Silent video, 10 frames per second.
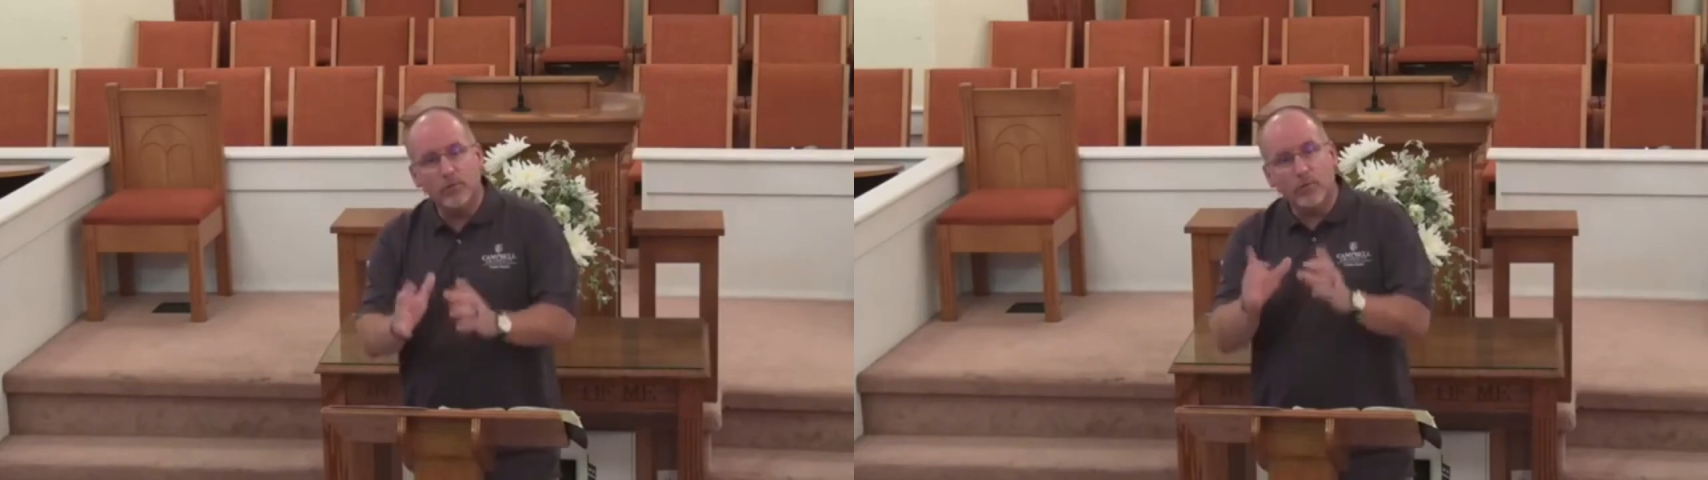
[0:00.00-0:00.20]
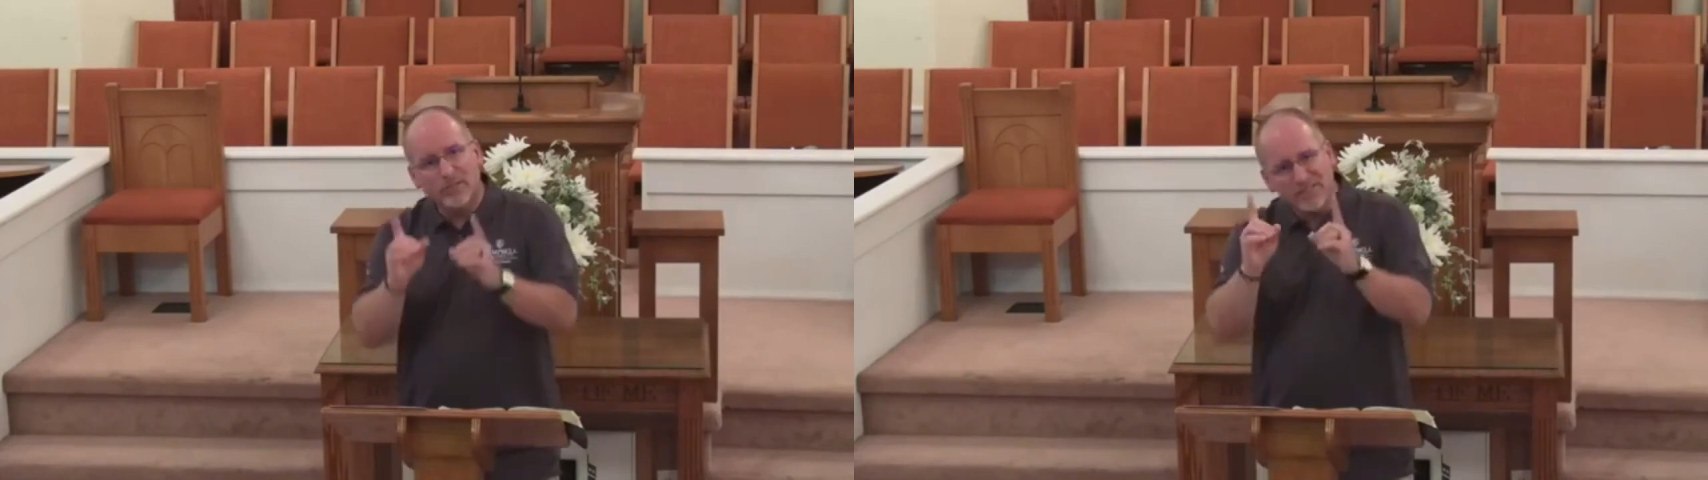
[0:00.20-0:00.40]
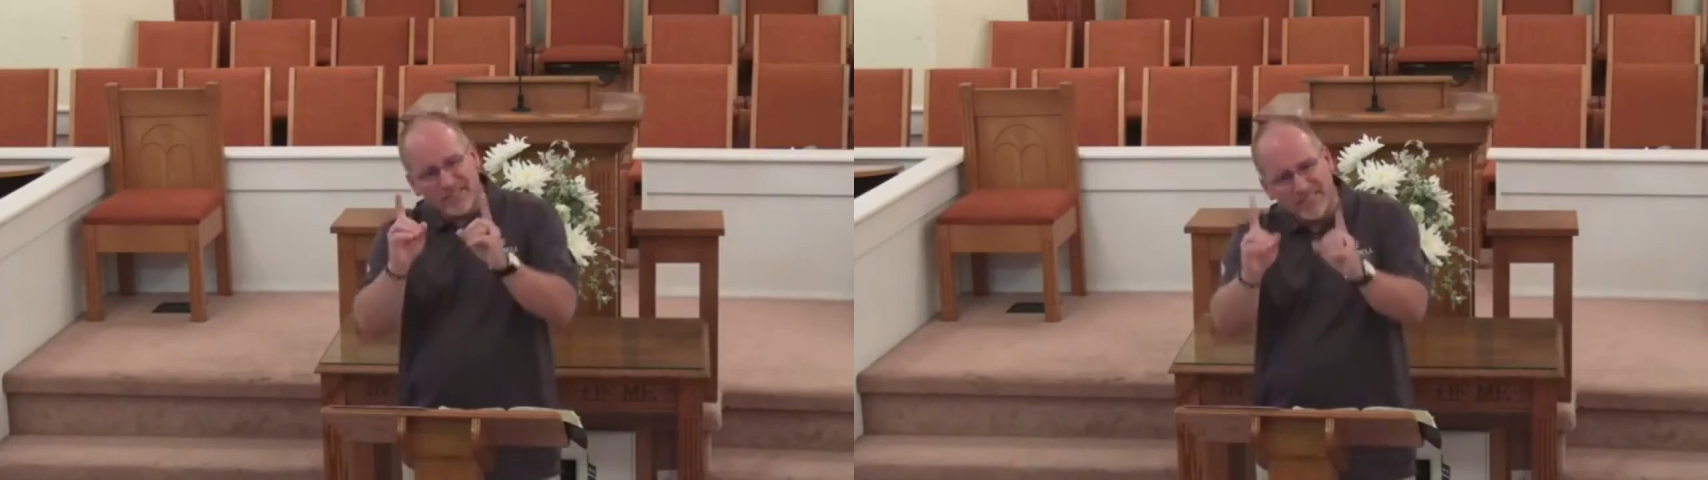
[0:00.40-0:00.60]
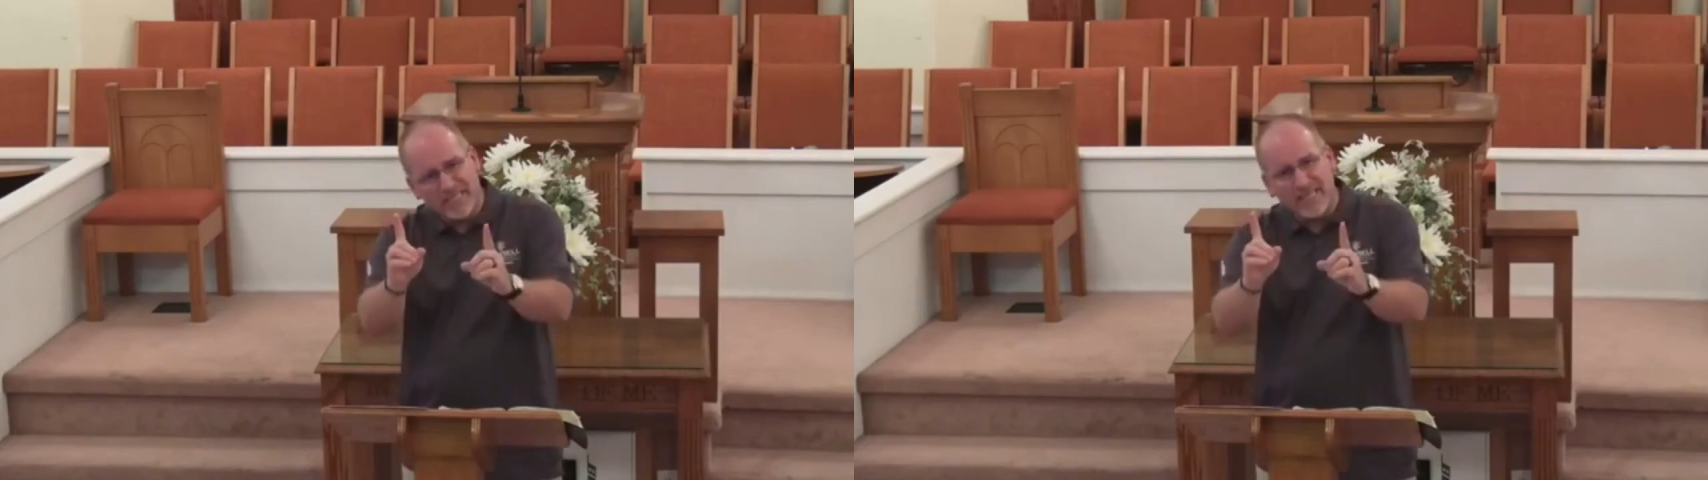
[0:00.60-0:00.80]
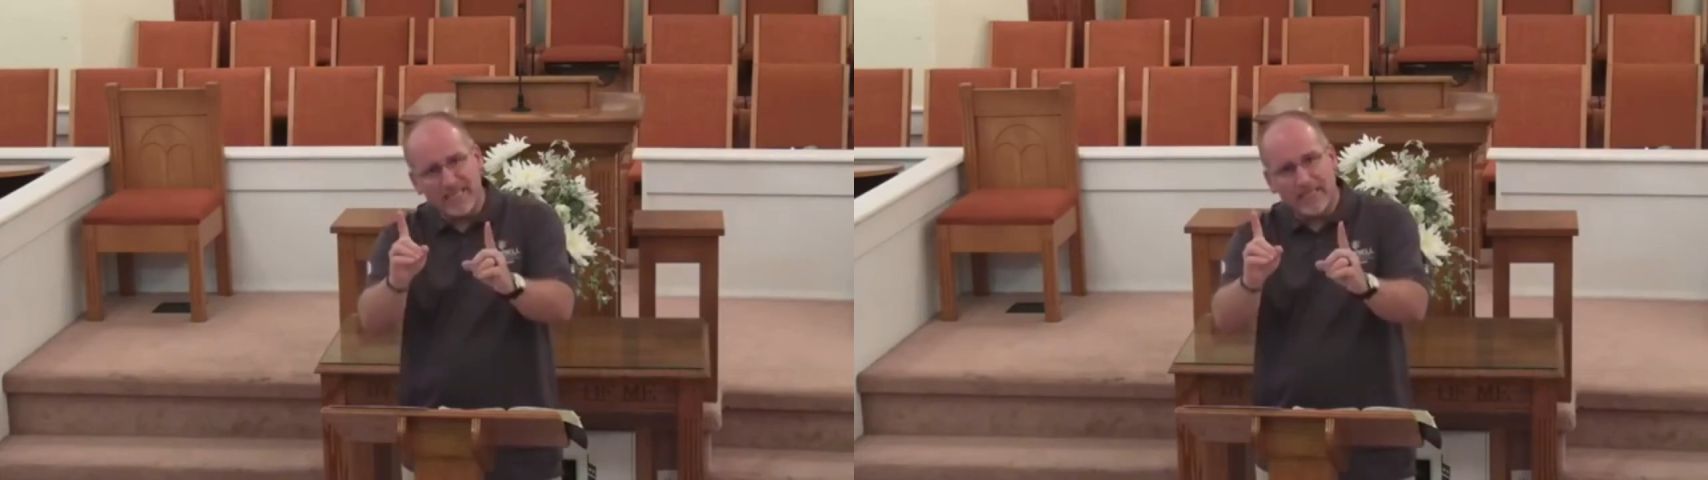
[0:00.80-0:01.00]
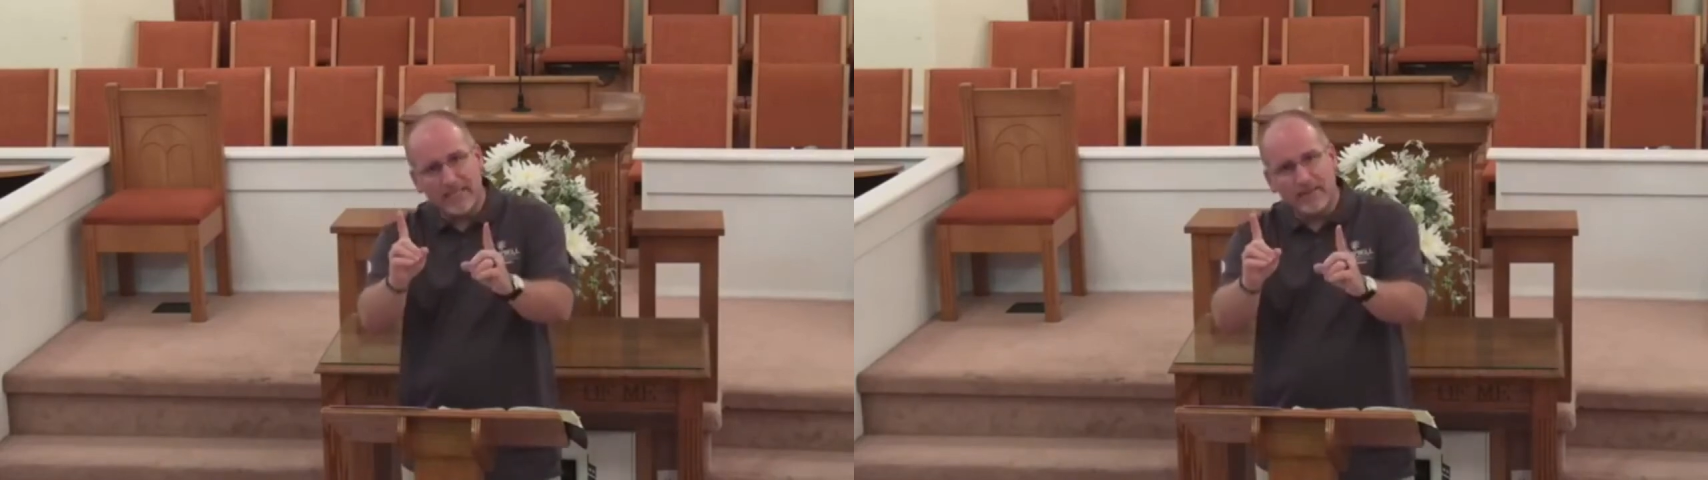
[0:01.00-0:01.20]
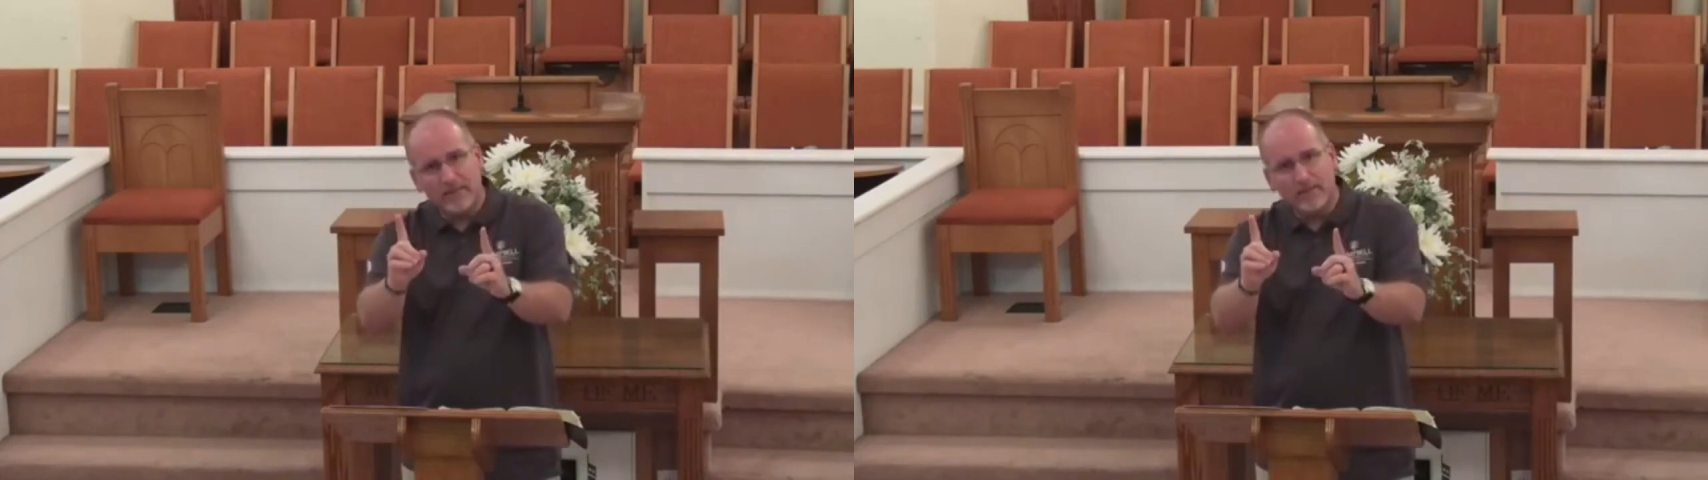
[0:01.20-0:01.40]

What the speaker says: was seeing.